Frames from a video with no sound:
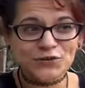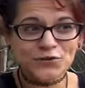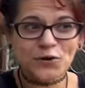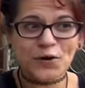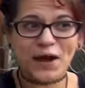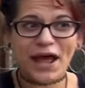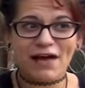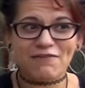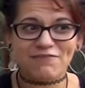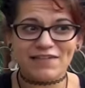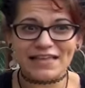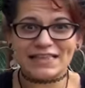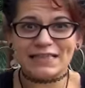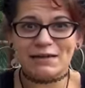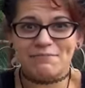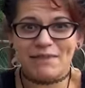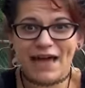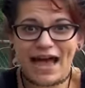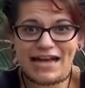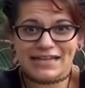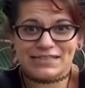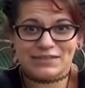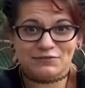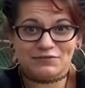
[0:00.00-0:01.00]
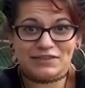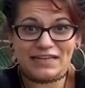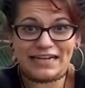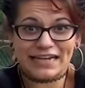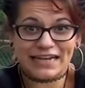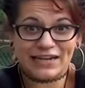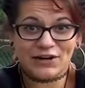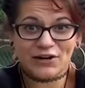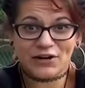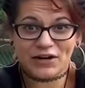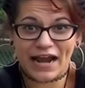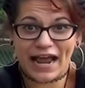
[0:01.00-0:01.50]
you don't have like the mass of the
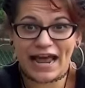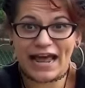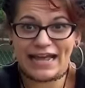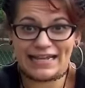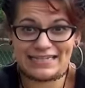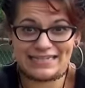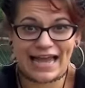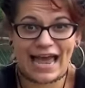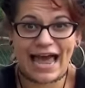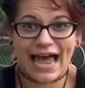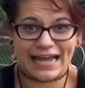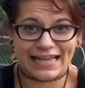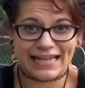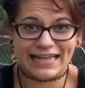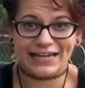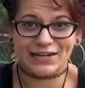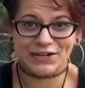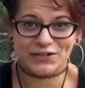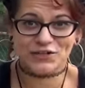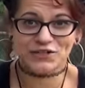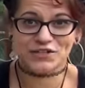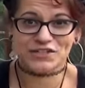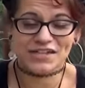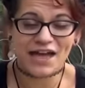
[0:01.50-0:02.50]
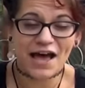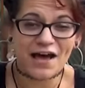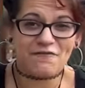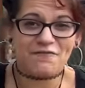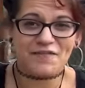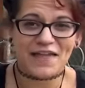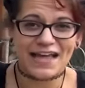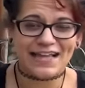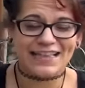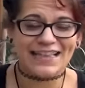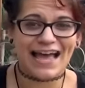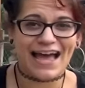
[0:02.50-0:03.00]
internet attacking your stuff
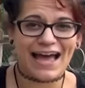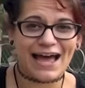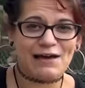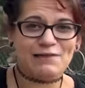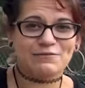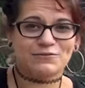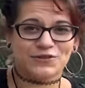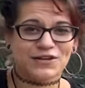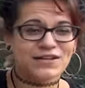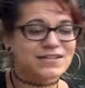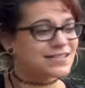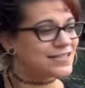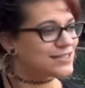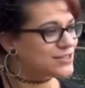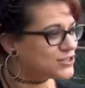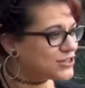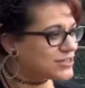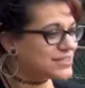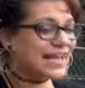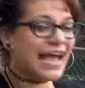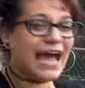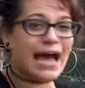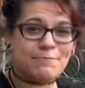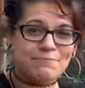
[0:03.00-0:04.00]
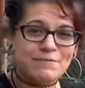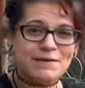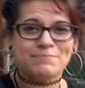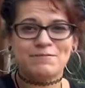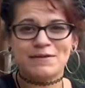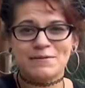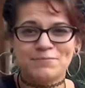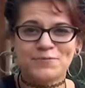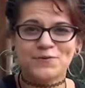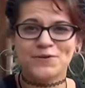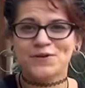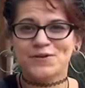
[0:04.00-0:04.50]
like that because yeah. it's just happy
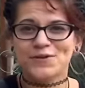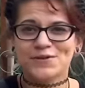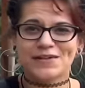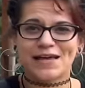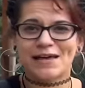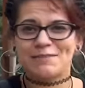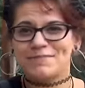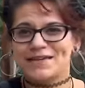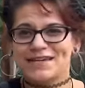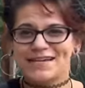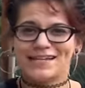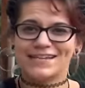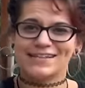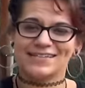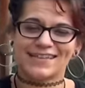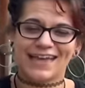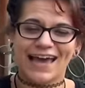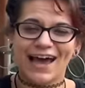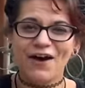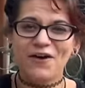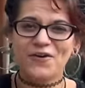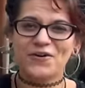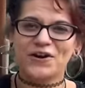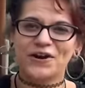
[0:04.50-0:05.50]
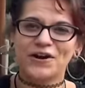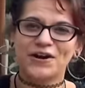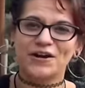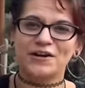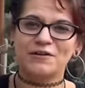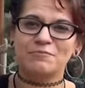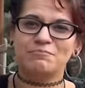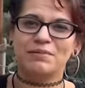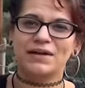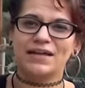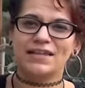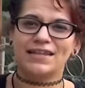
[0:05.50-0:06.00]
people coming to his
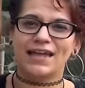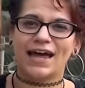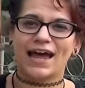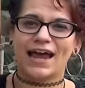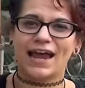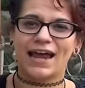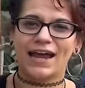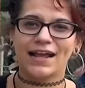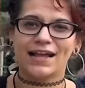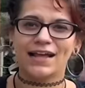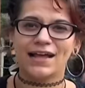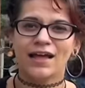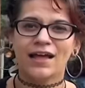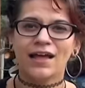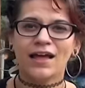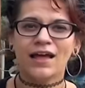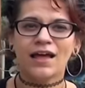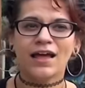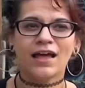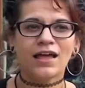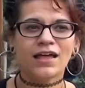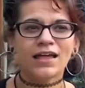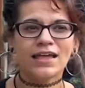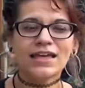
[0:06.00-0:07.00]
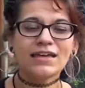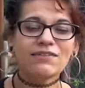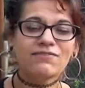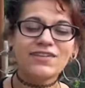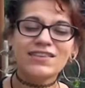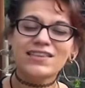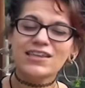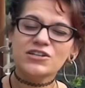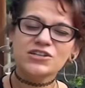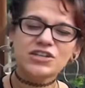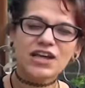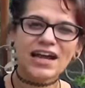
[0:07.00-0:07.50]
counter. But like, right. even
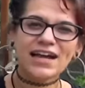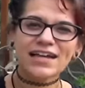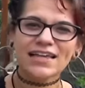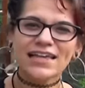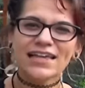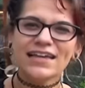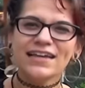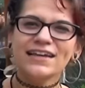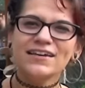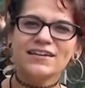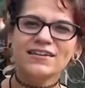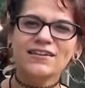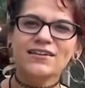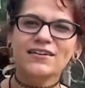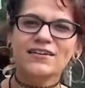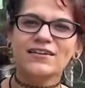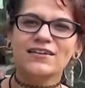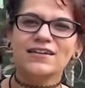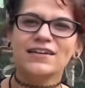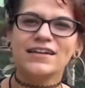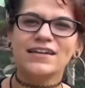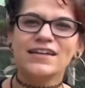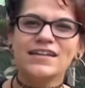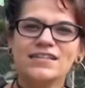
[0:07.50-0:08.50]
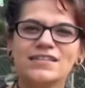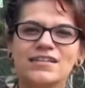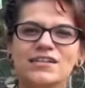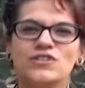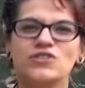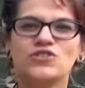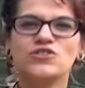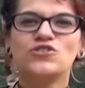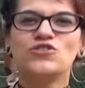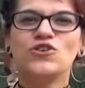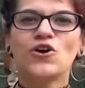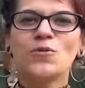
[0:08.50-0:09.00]
the Jack here, it, it's
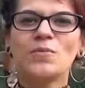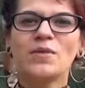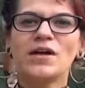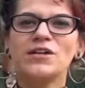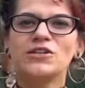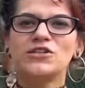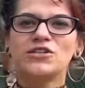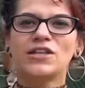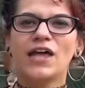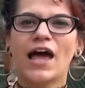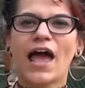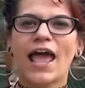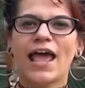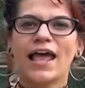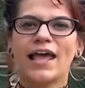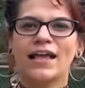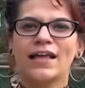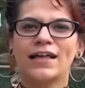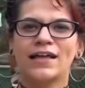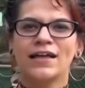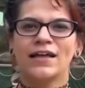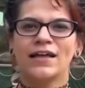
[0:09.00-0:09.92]
so he, much like. Yeah, he